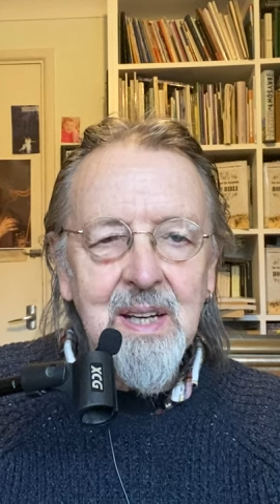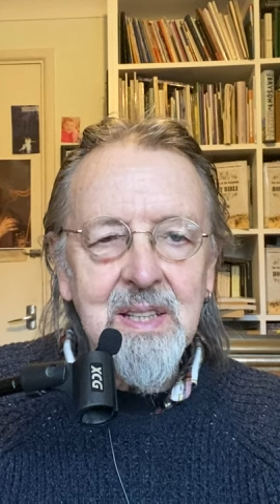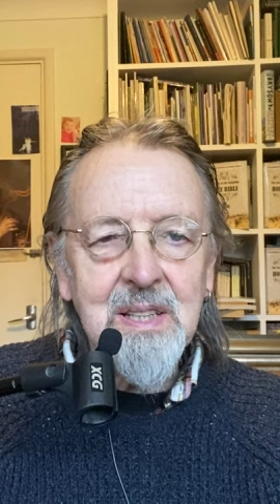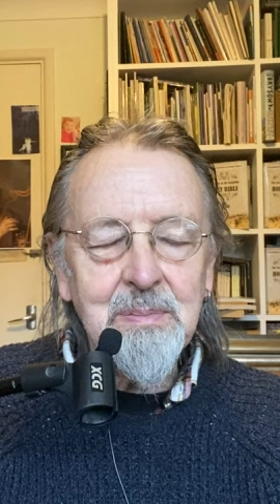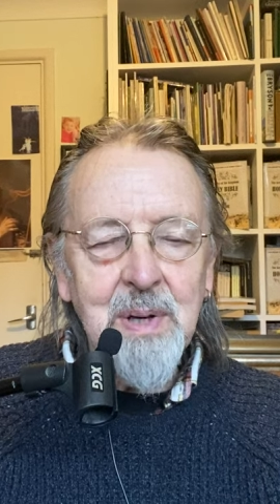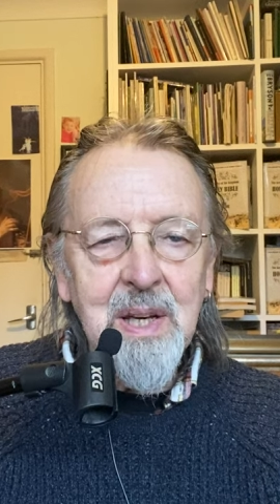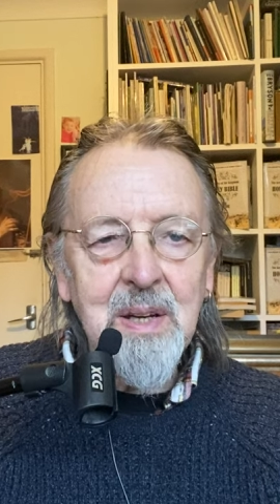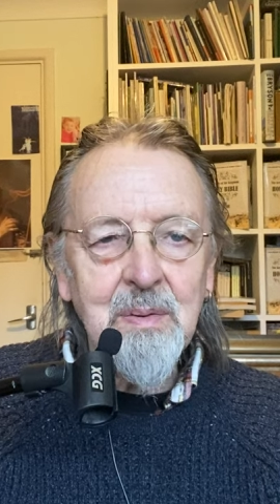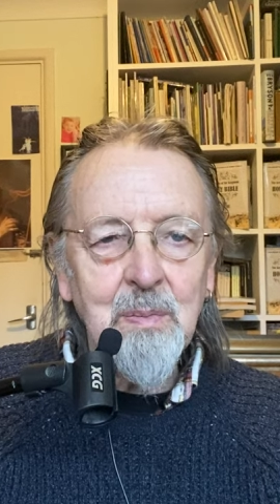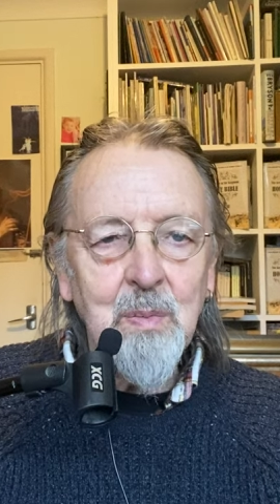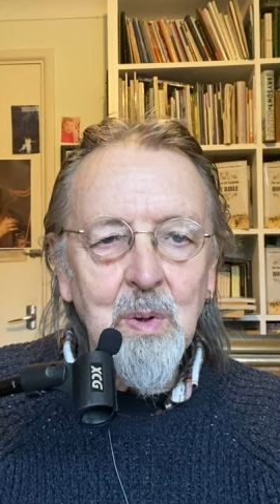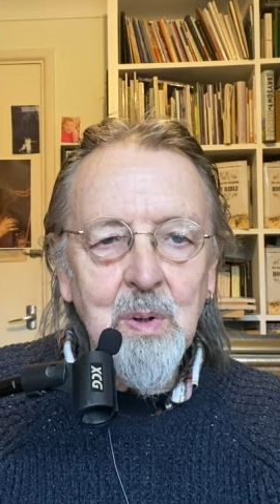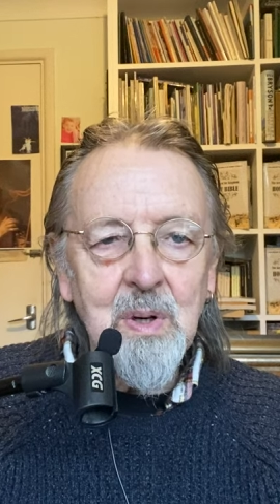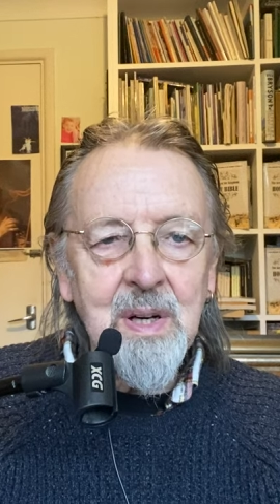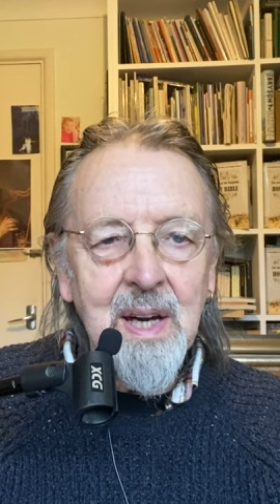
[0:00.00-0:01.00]
to be
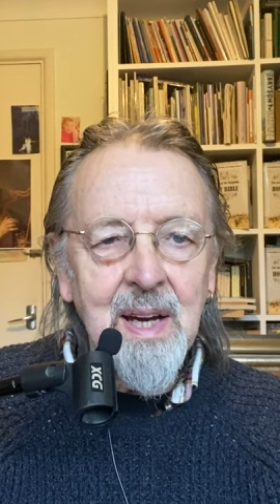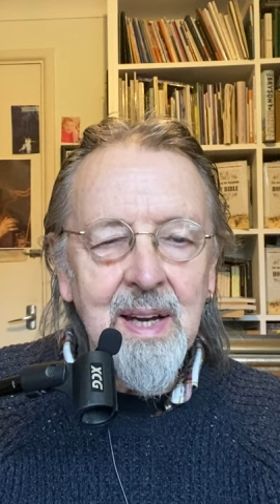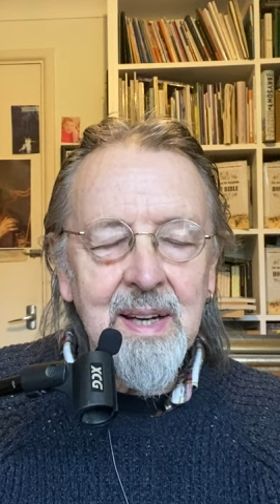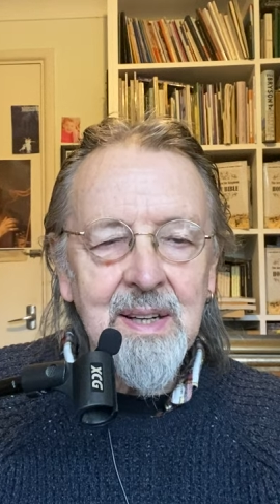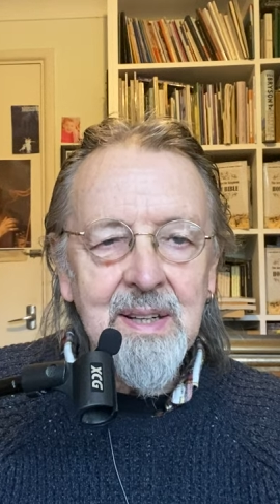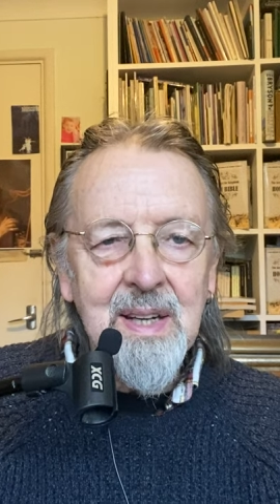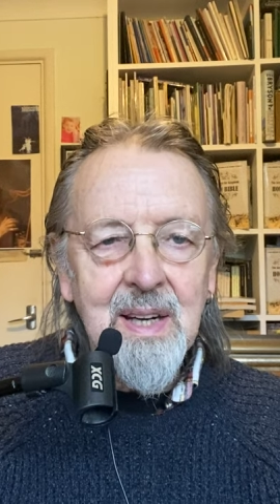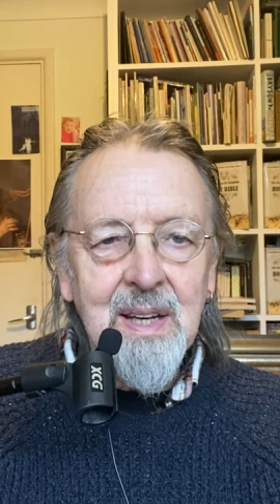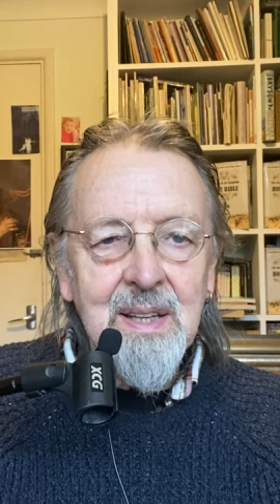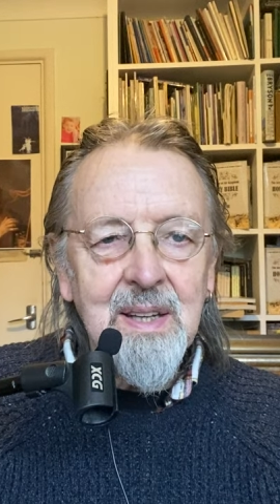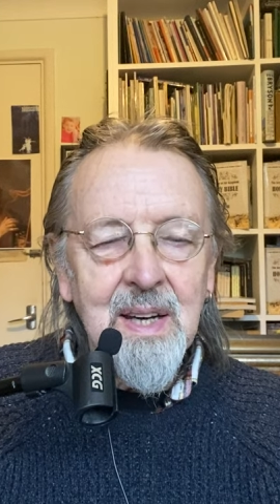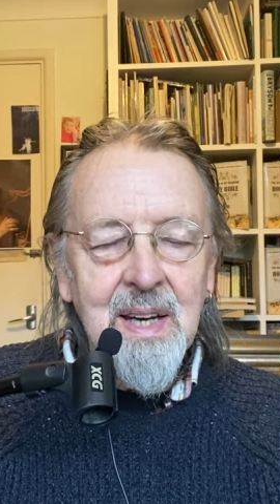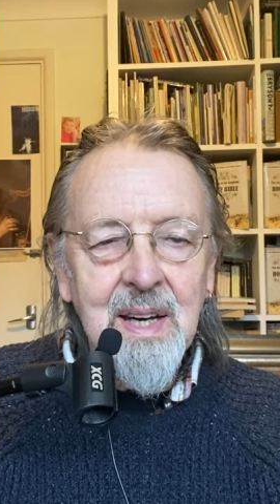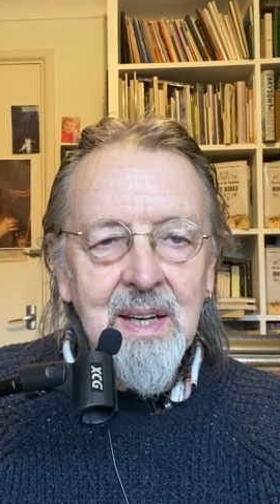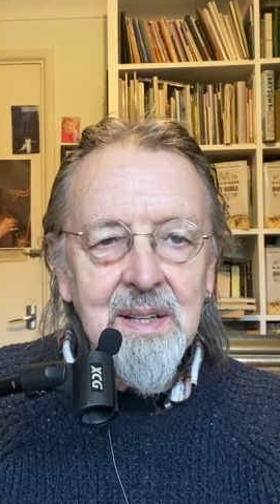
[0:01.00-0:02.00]
walking
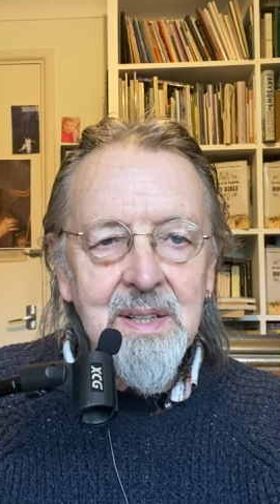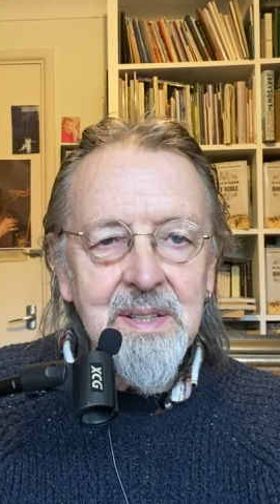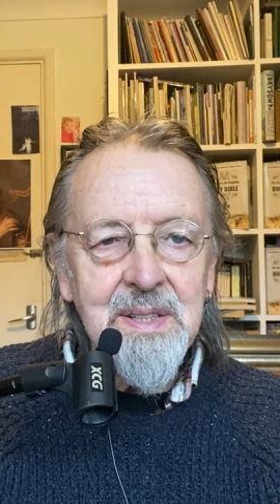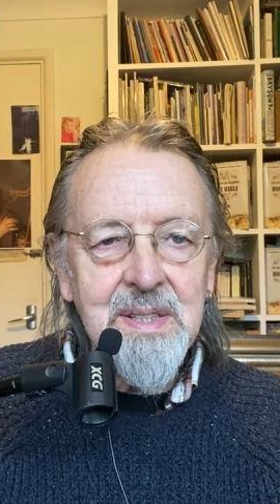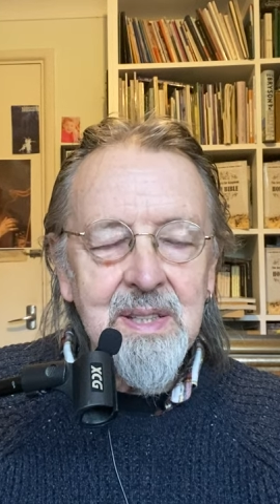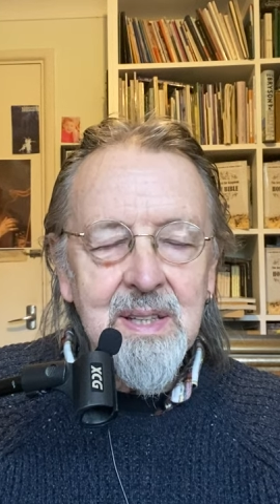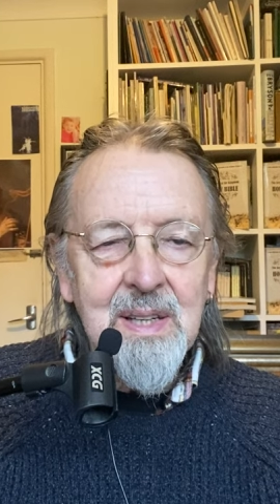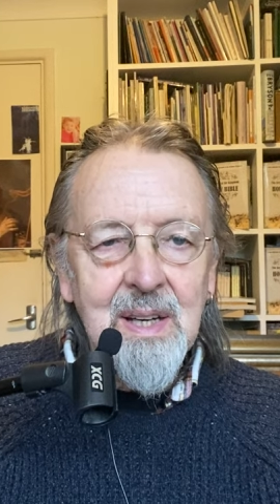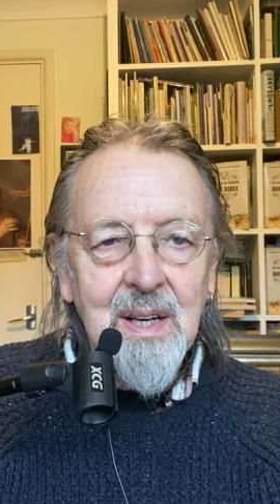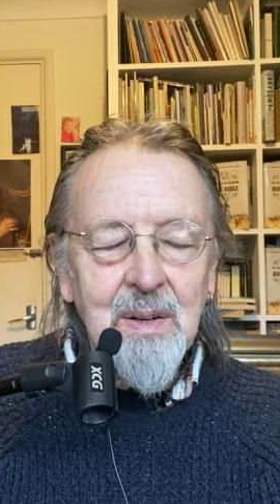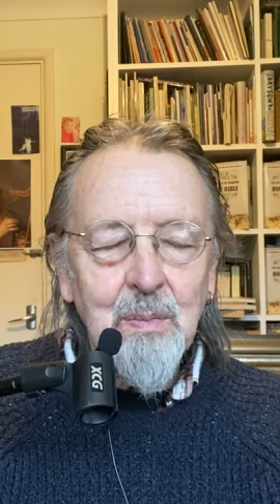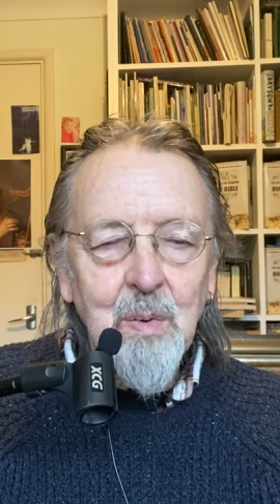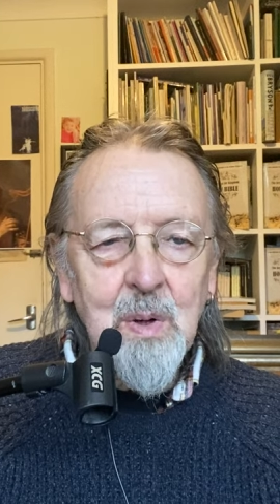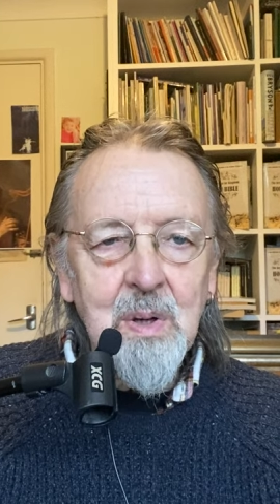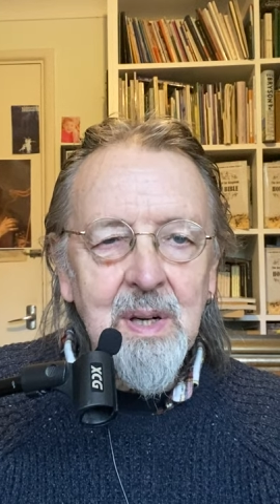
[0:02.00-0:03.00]
the hills,
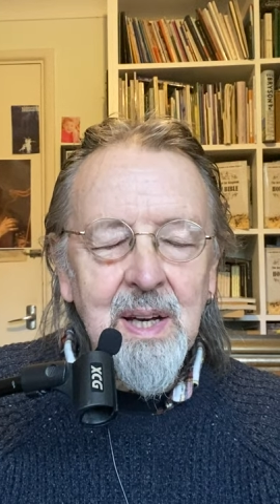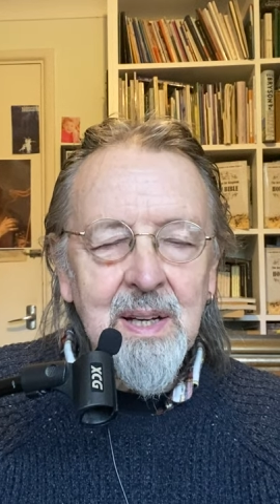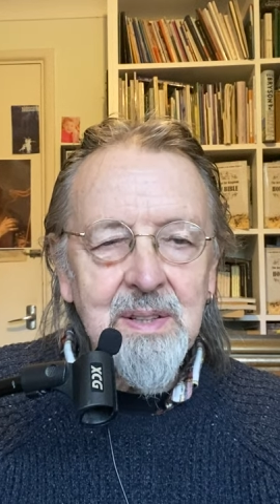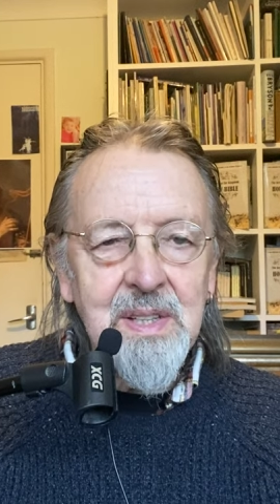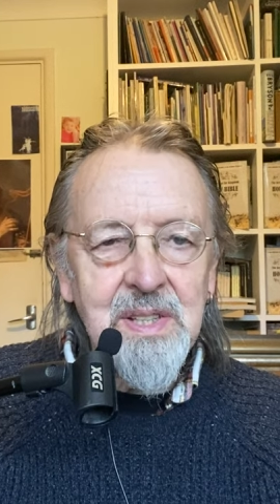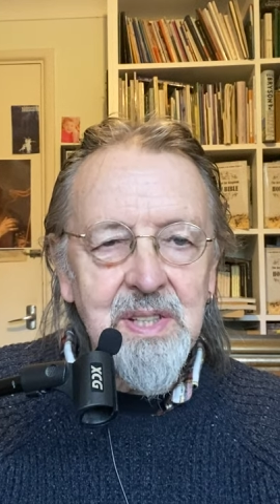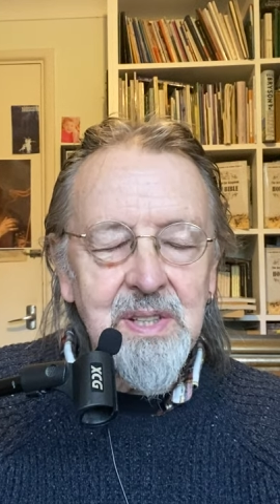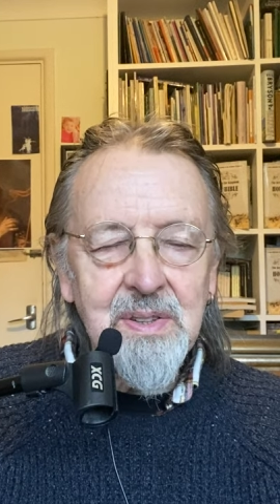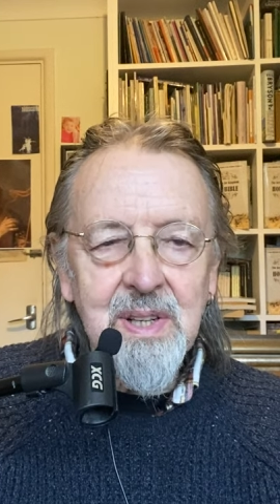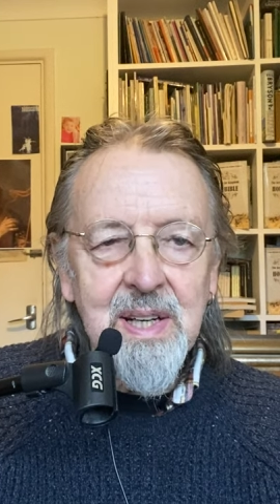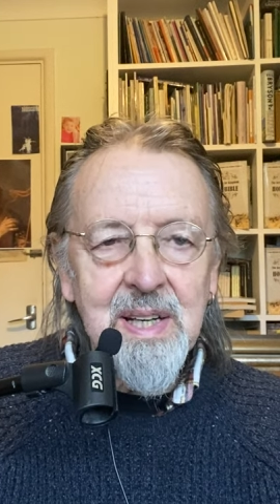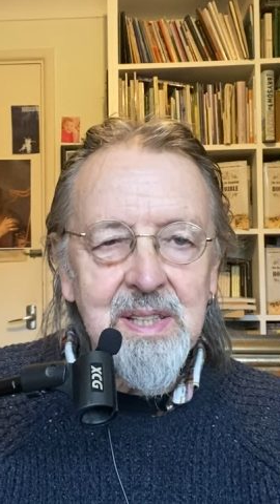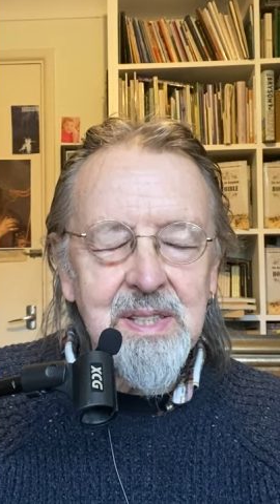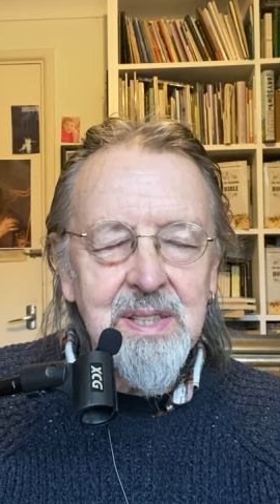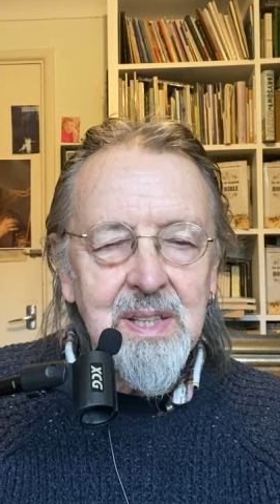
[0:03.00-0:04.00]
walking the
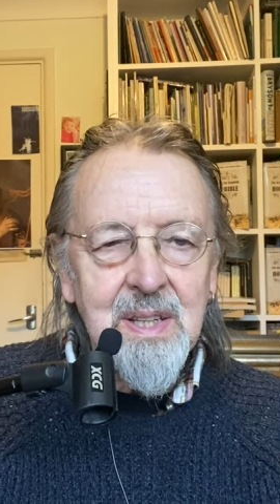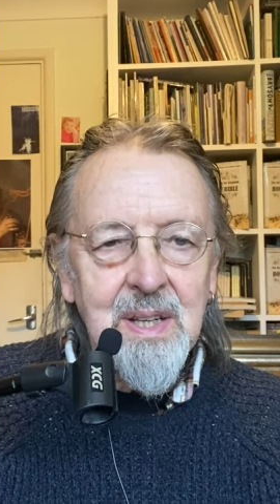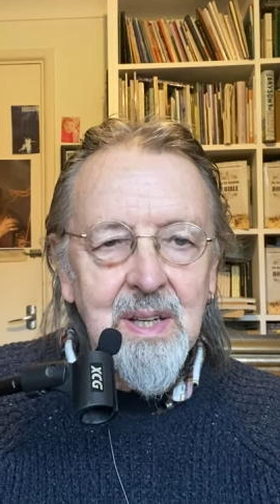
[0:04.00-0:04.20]
streets,